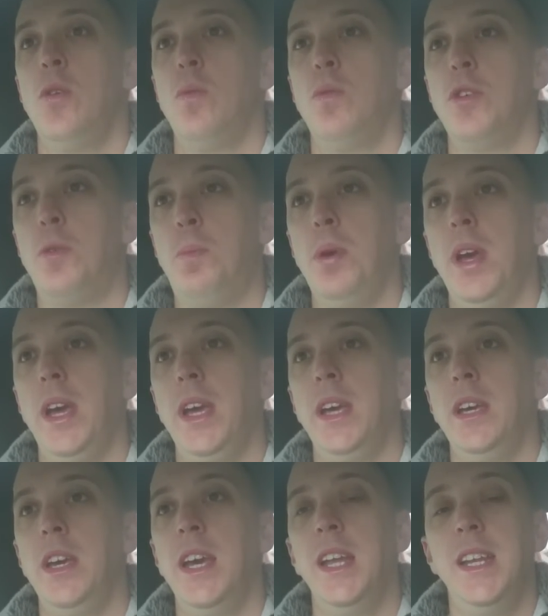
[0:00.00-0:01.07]
would
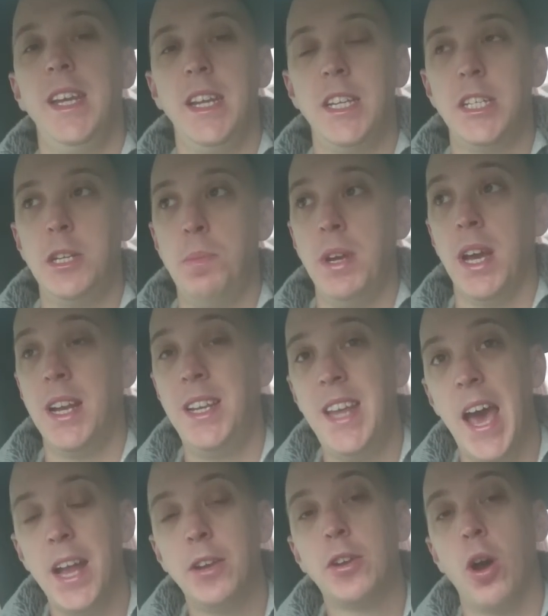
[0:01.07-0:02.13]
be, it needs to be a
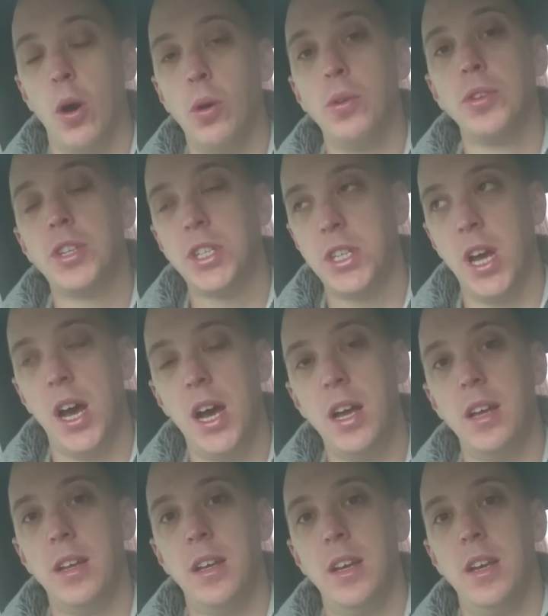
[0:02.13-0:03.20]
dead cold
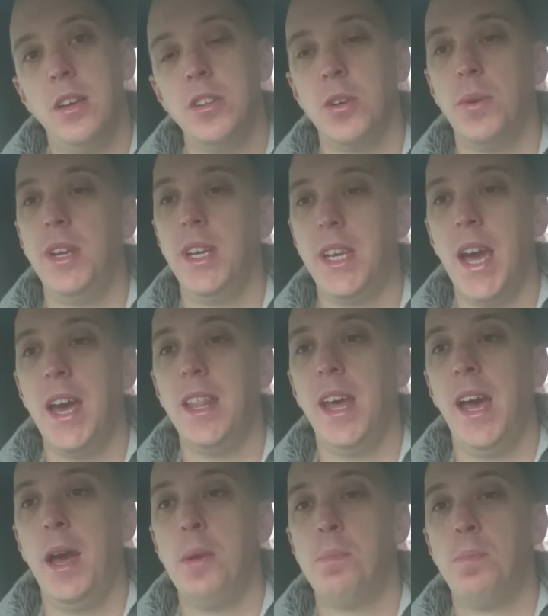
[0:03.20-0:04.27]
start. So when you get
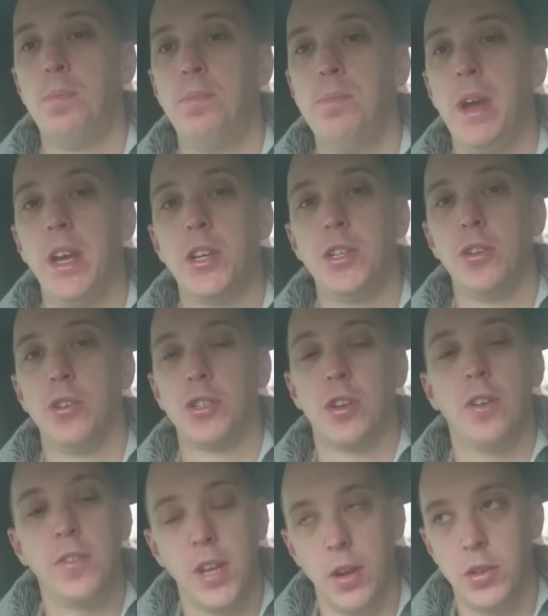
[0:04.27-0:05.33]
there, make sure
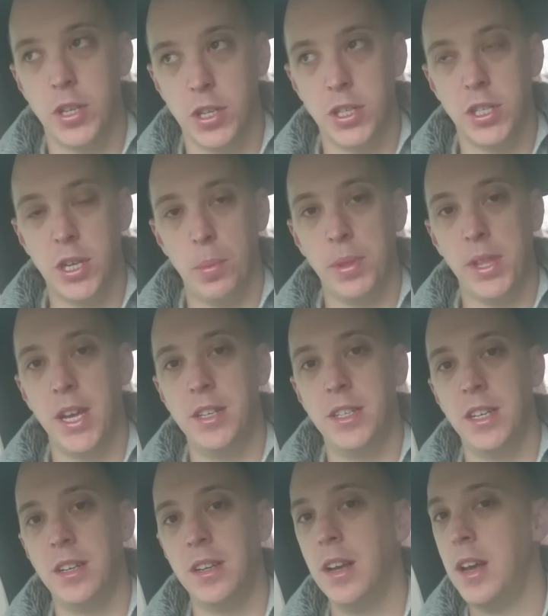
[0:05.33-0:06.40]
sort of, touch the top of the
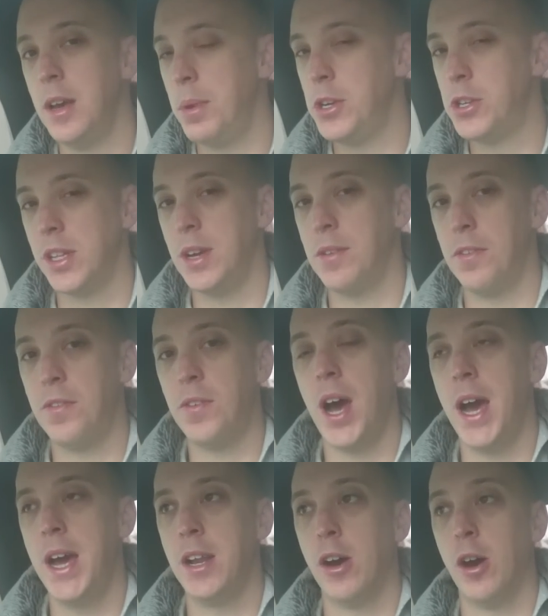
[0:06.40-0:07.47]
engine, make sure they haven't
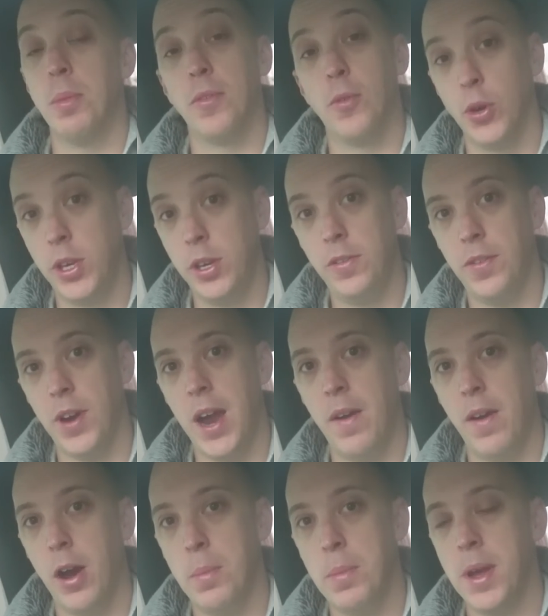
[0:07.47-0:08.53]
fired it up before you fire
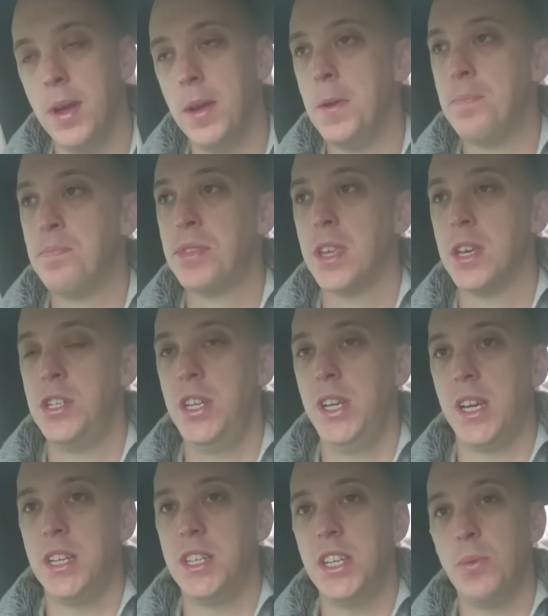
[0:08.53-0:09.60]
it up, so you
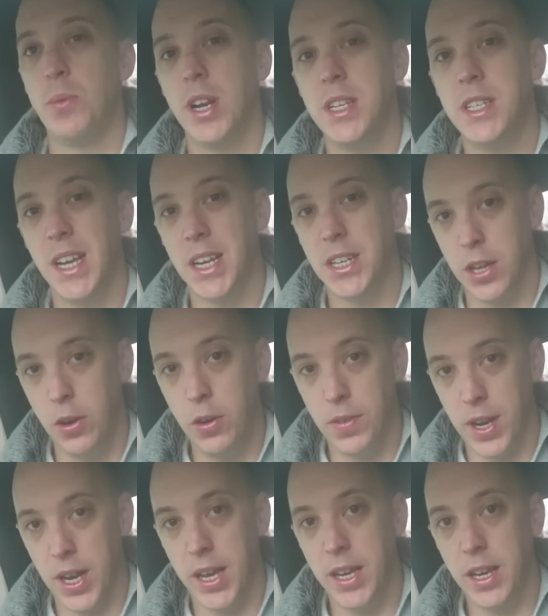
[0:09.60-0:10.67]
can see what it ticks over
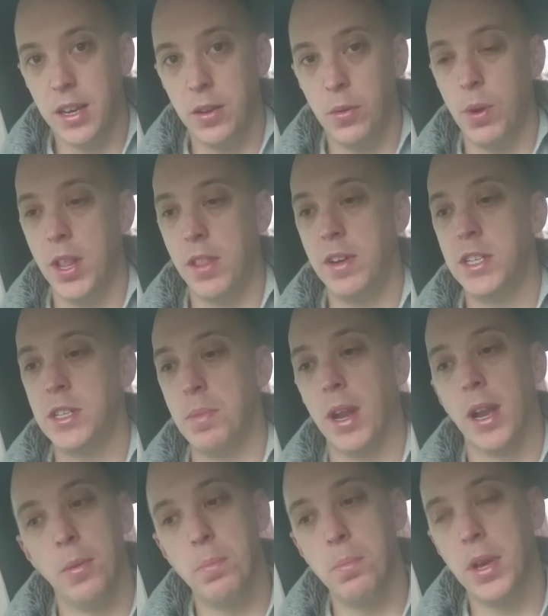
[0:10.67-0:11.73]
like, whether it's a bit
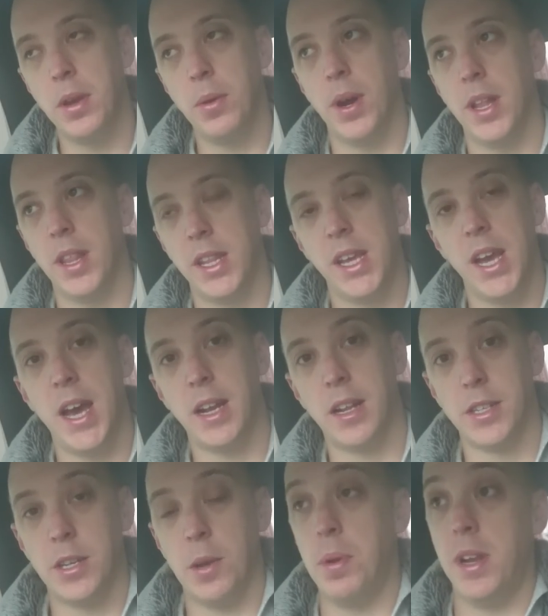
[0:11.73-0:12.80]
lumpy, whether the
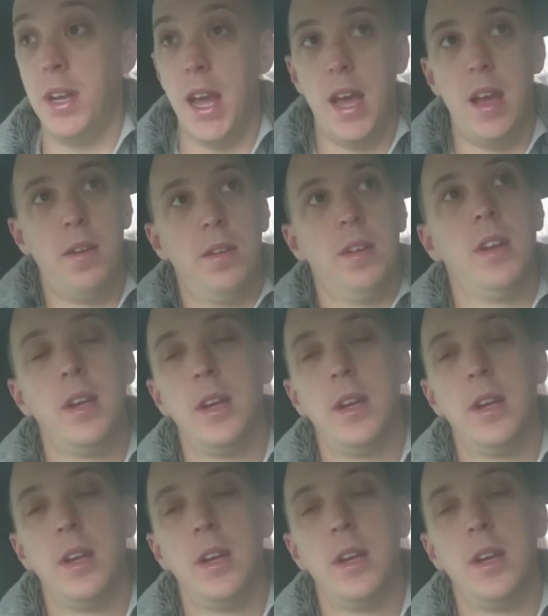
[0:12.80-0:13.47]
idle's up and down,